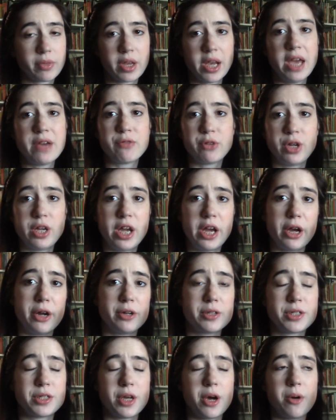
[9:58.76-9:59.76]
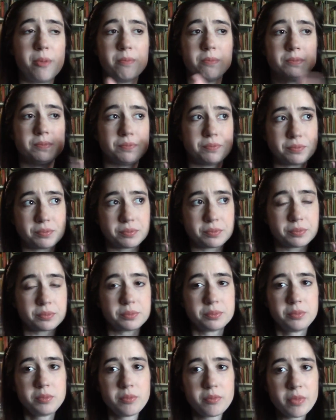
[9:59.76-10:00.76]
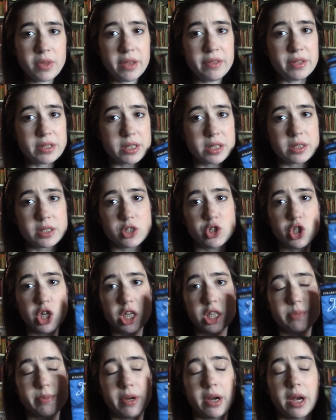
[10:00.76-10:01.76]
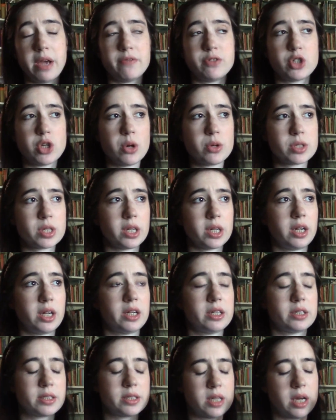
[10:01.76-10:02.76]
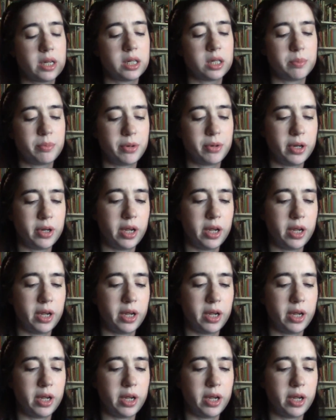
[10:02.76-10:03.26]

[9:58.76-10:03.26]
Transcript: every year. So this is the Shakespeare I have chosen, and I decided to put